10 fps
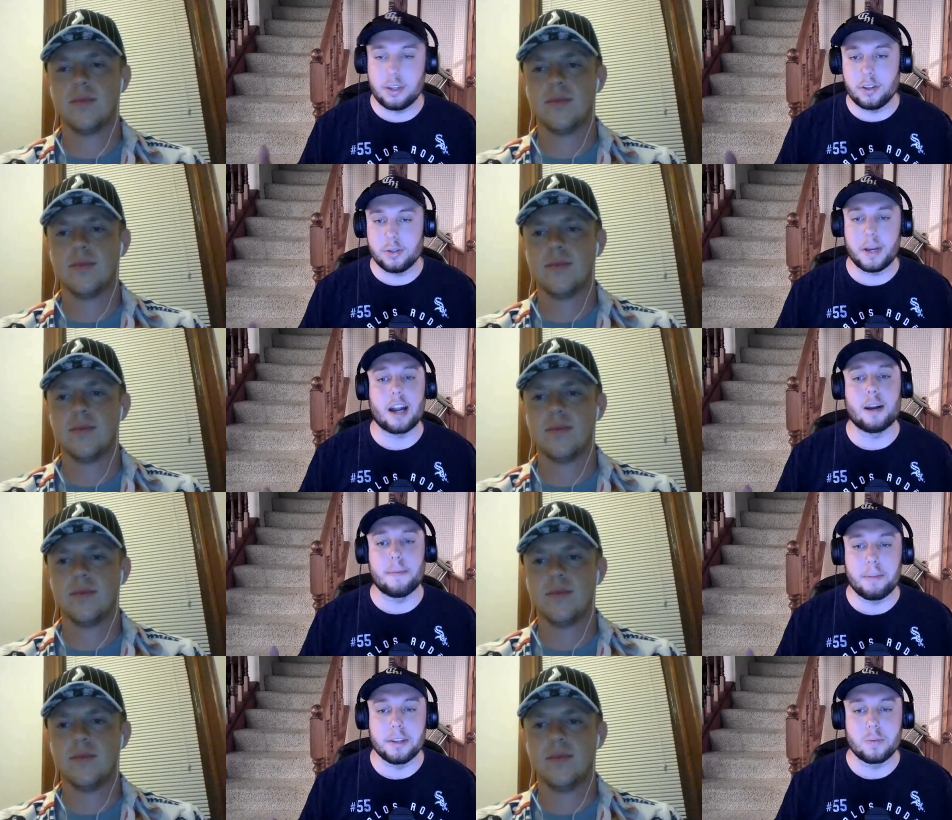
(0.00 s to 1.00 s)
Speaker 1: series we got
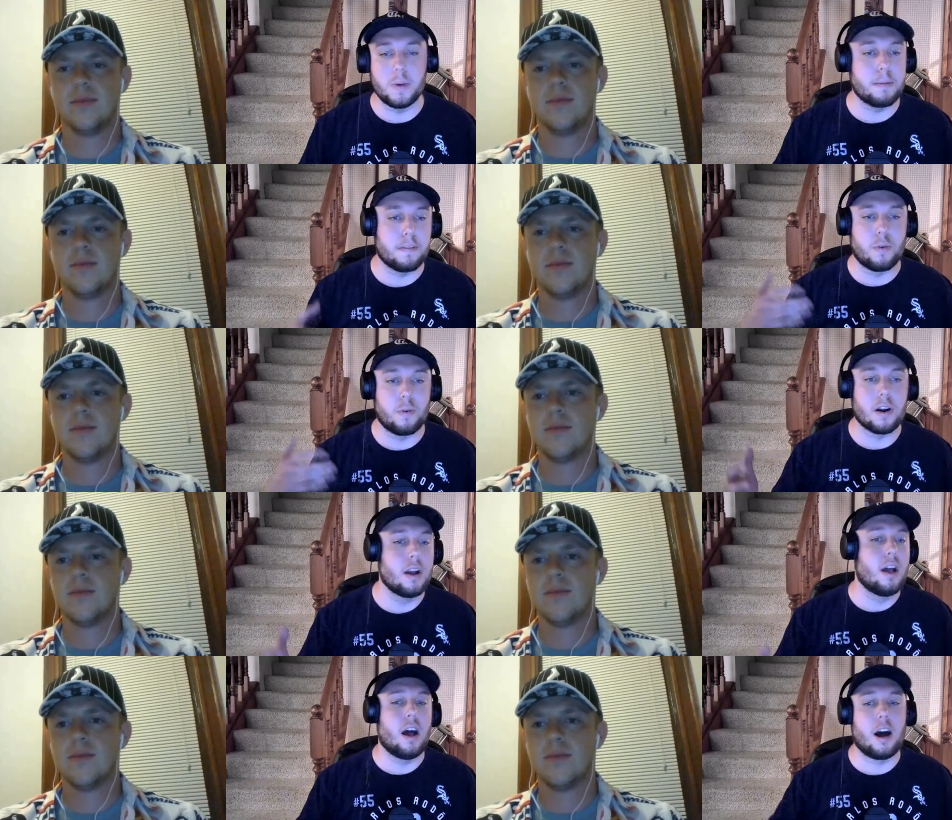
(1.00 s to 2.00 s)
coming up this week before
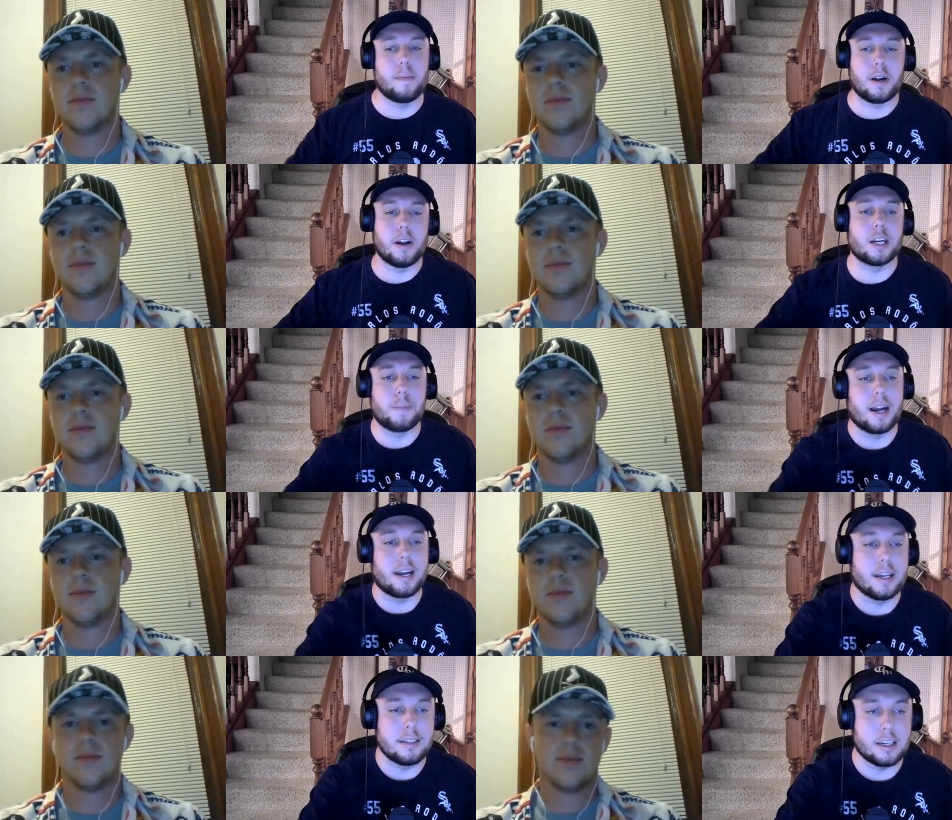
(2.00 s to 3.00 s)
our next
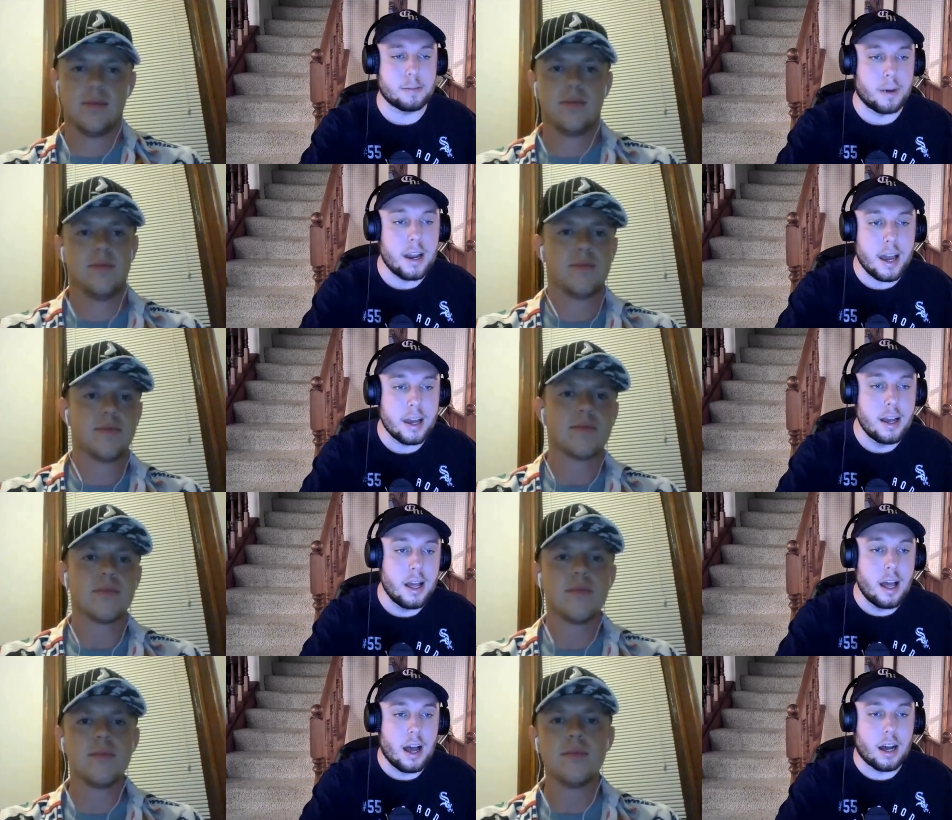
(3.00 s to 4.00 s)
podcast next Monday.
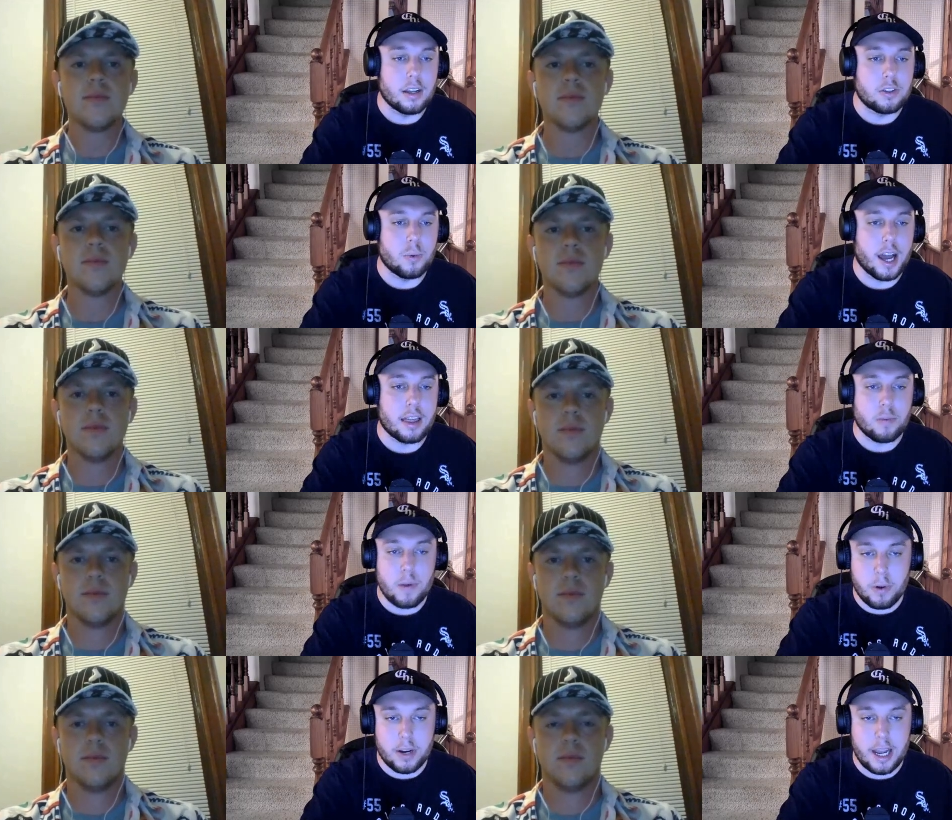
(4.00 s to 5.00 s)
So we got
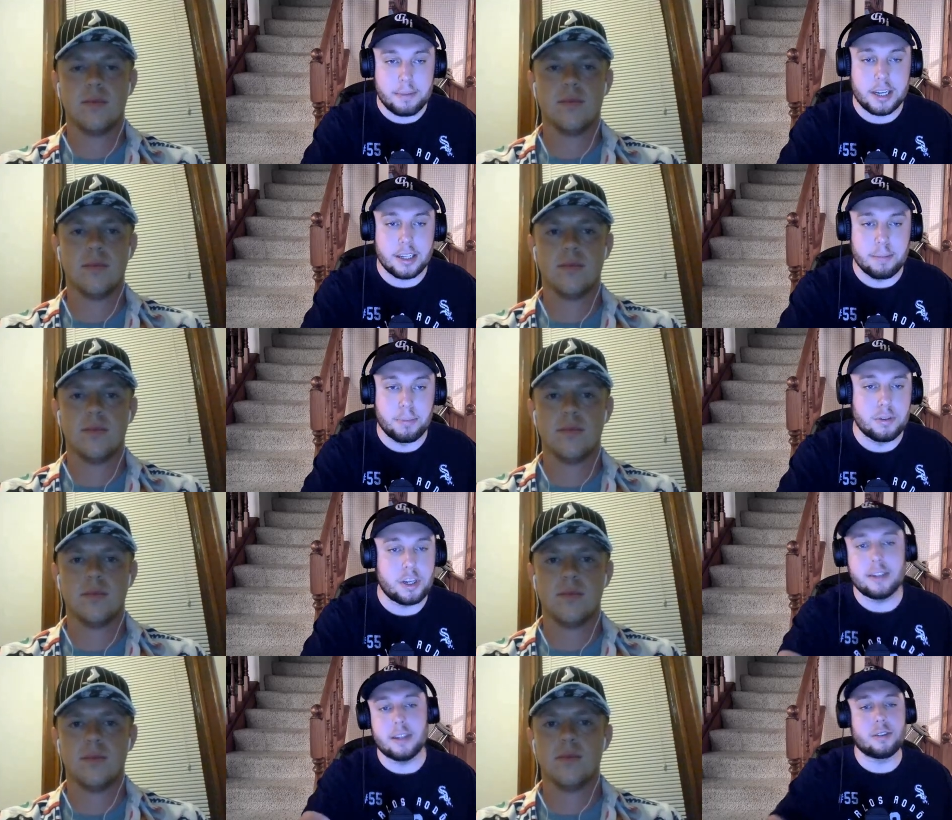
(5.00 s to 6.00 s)
3 more games against the Blue
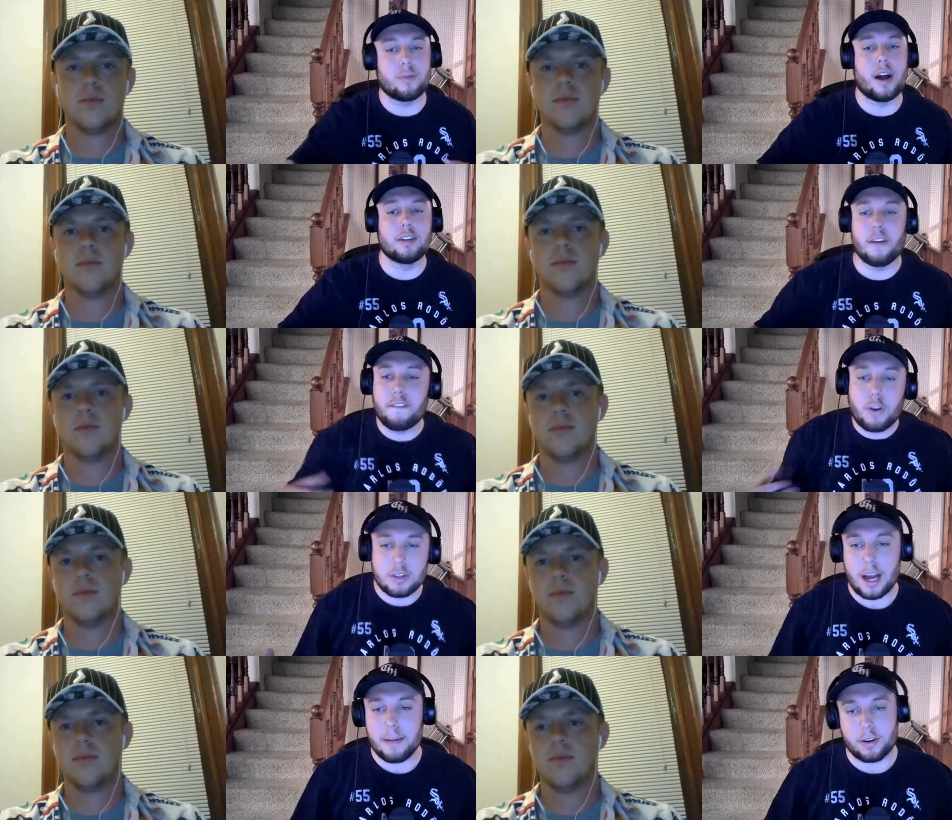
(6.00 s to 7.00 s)
Jays in Toronto. The
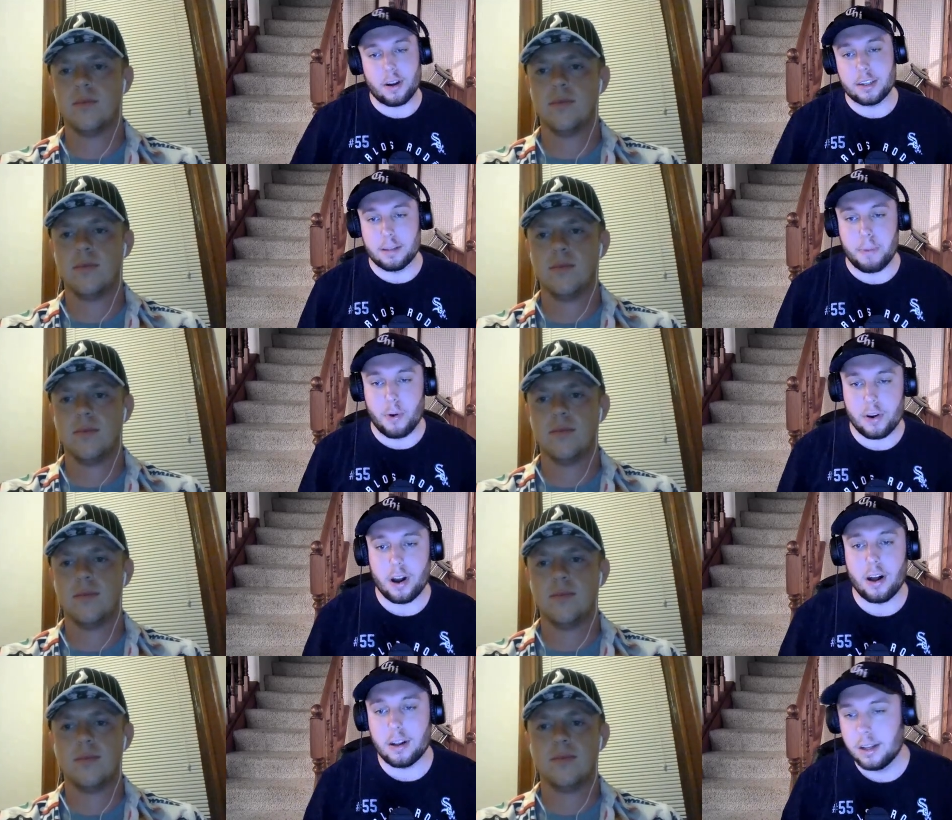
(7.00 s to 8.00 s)
first time across the border.
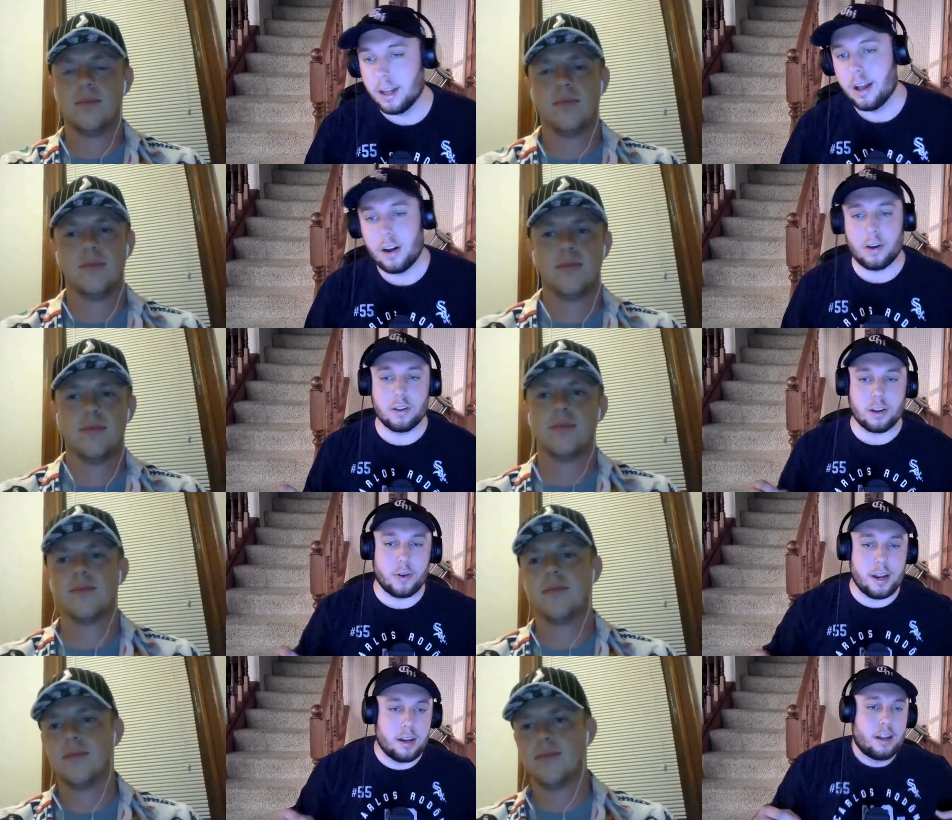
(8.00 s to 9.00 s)
The
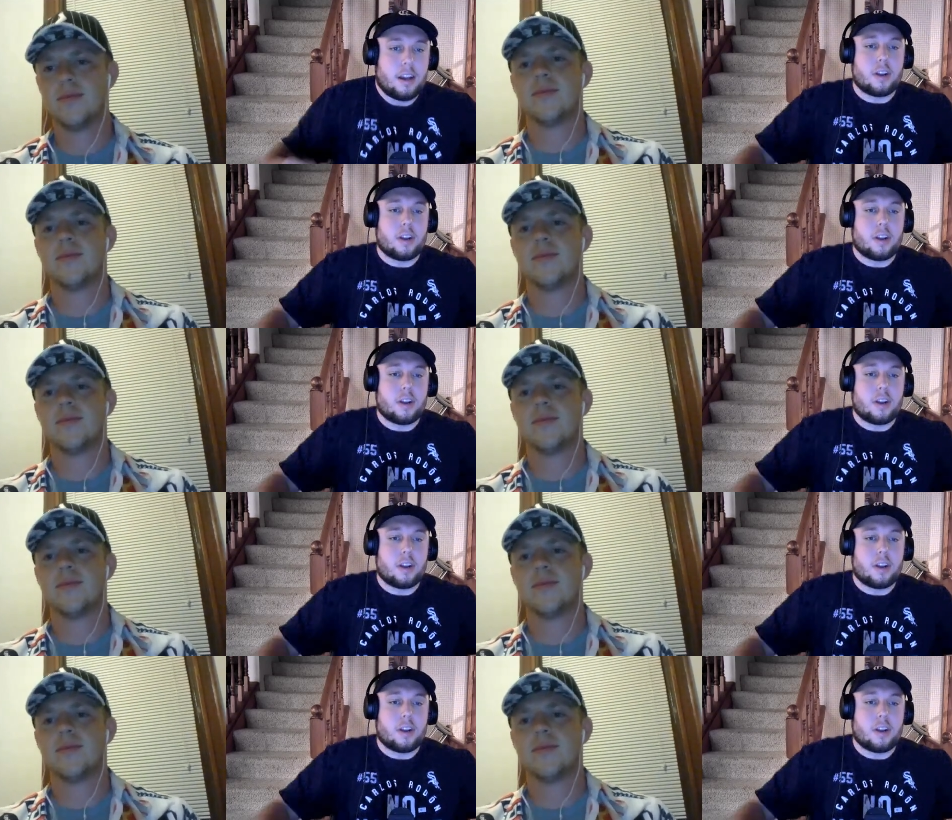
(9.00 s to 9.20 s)
great